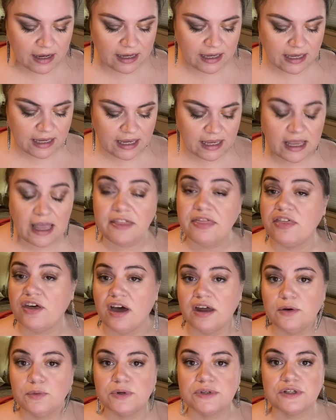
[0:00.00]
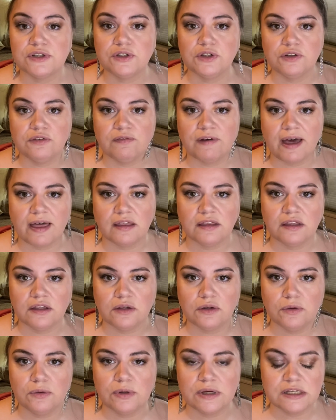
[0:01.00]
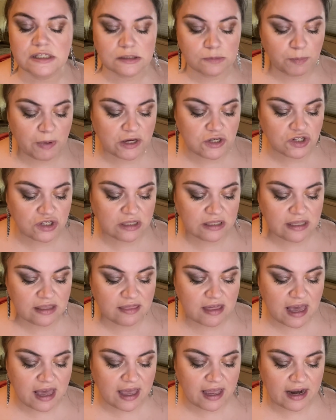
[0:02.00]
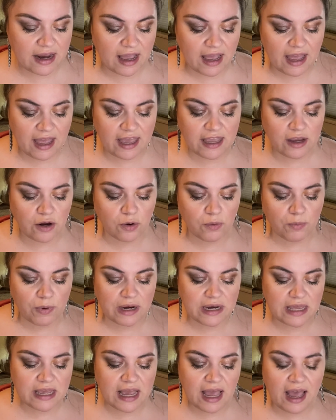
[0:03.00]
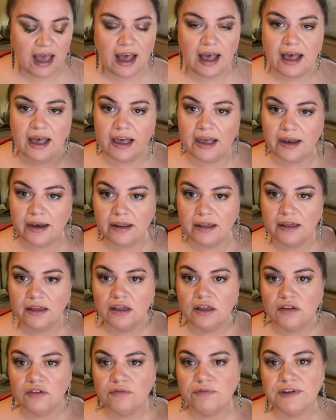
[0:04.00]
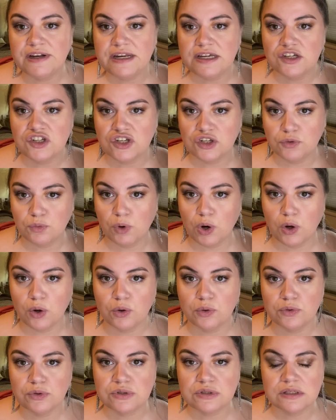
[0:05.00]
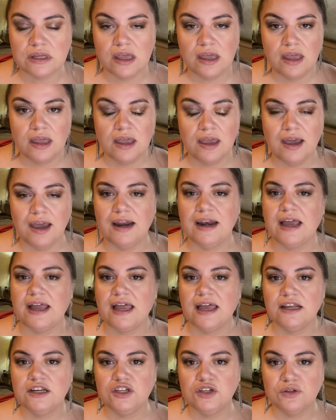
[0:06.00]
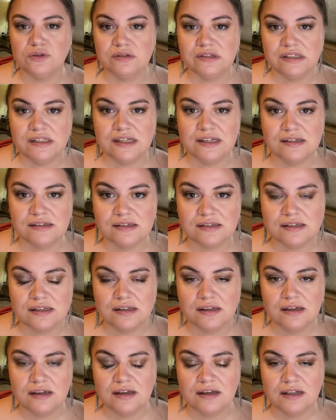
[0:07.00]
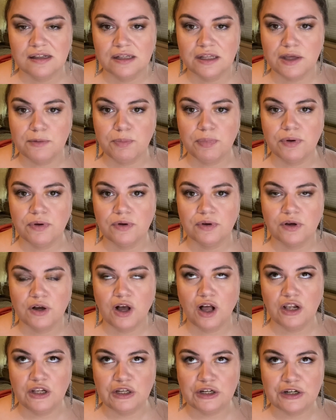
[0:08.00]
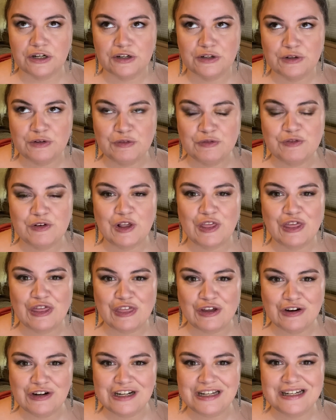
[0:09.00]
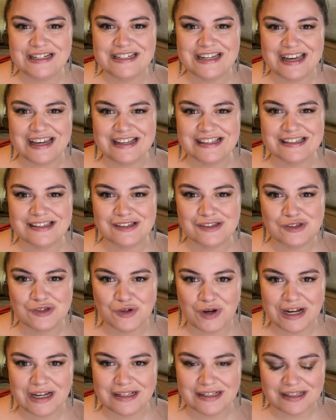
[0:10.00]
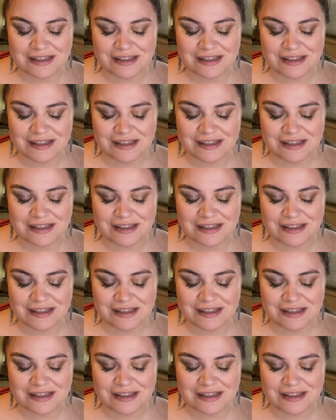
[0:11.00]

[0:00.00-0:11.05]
I thought it was a good value, especially that I already had Venetian Rose and I had used this lip color for 30 days straight.